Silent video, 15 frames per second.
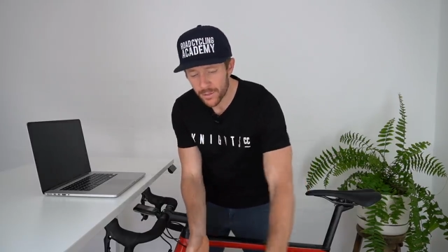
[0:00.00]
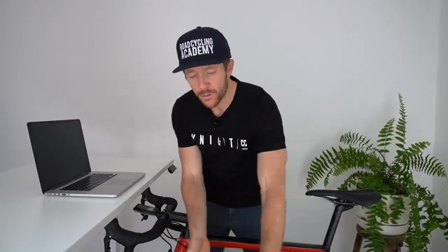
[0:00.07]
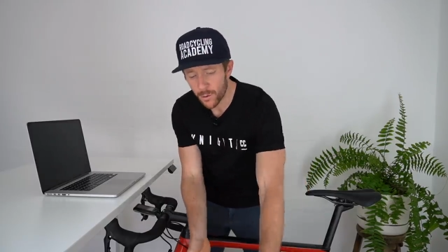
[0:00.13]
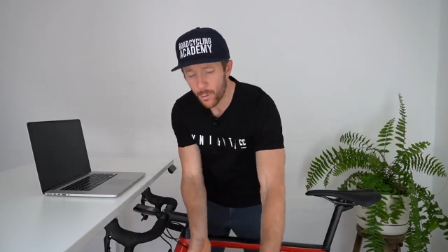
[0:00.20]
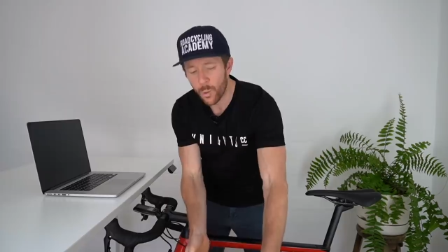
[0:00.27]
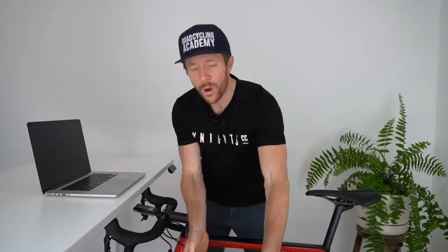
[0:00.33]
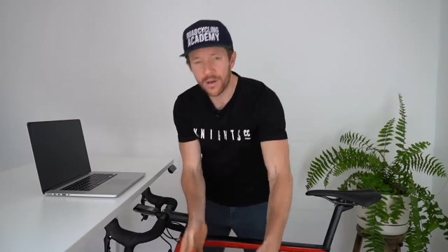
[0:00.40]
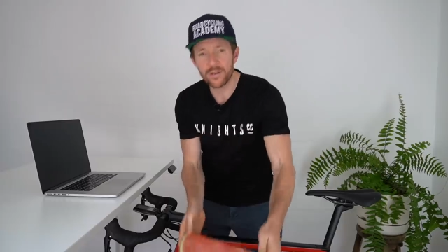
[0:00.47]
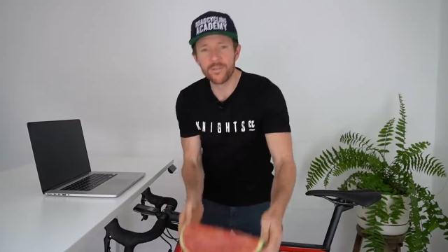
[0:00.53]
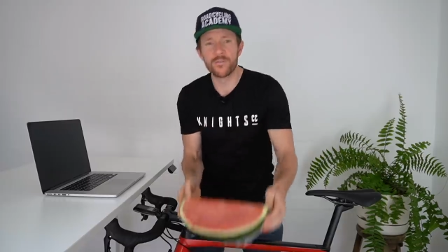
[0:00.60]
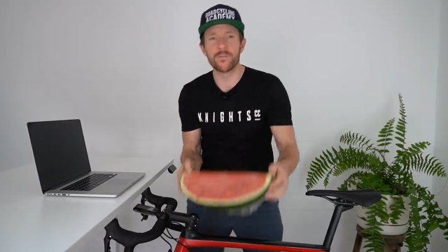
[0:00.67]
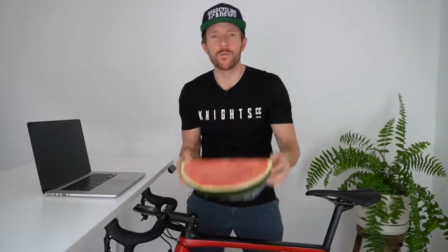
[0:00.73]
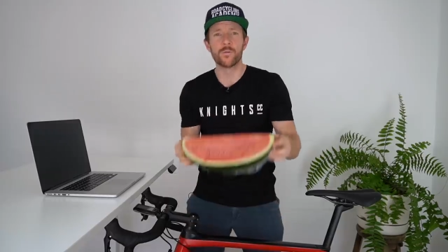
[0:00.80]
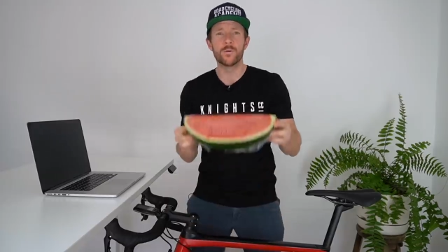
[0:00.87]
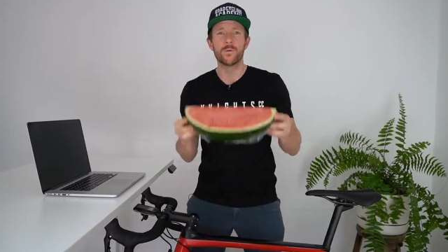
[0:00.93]
the
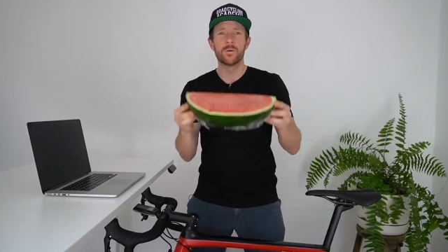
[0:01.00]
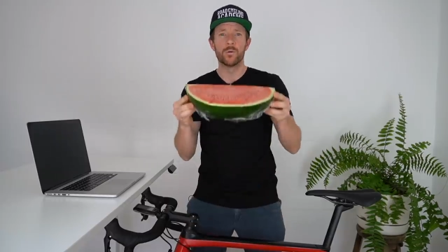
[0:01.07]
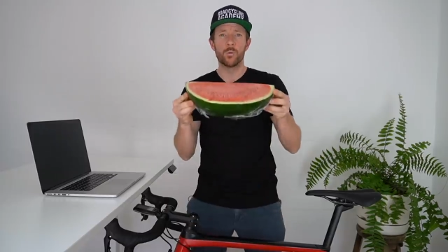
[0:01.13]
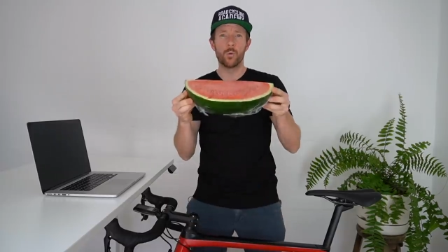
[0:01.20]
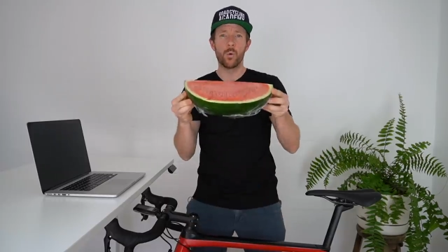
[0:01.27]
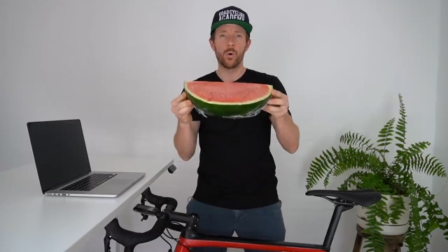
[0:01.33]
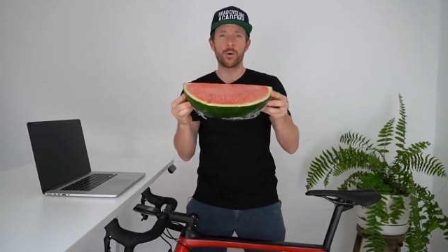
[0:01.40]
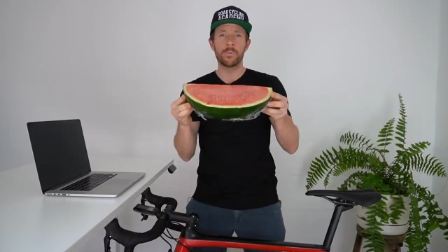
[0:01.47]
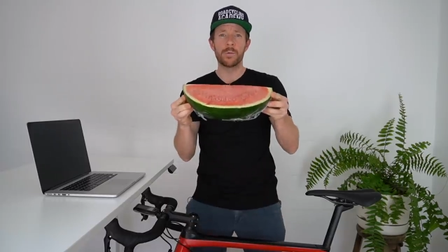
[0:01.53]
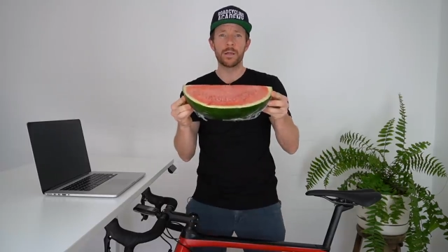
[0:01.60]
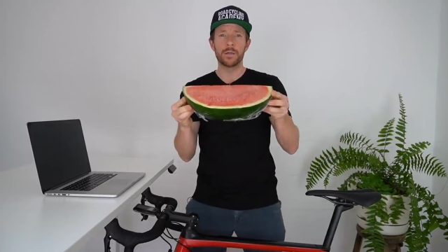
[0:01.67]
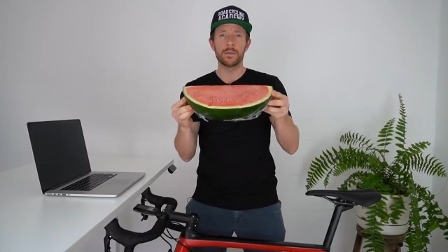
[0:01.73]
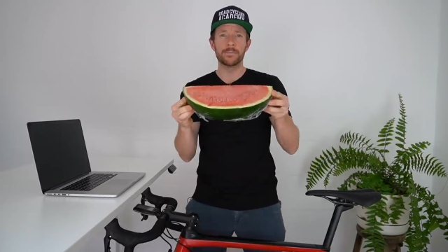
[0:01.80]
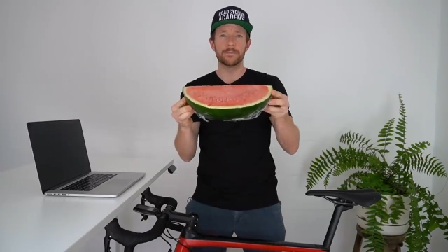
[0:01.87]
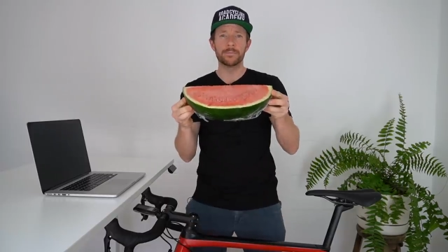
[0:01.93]
wonderful
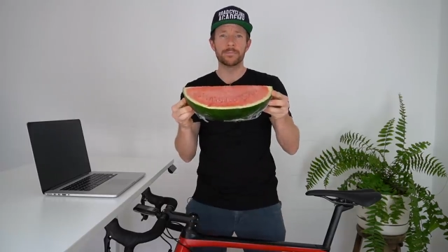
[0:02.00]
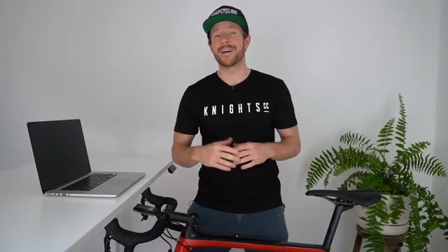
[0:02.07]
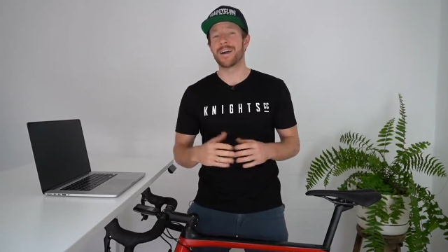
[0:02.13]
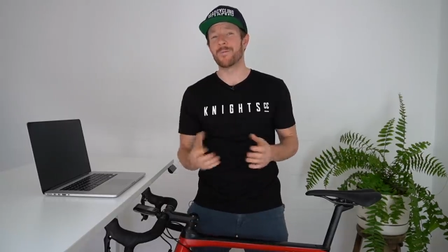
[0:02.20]
watermelon?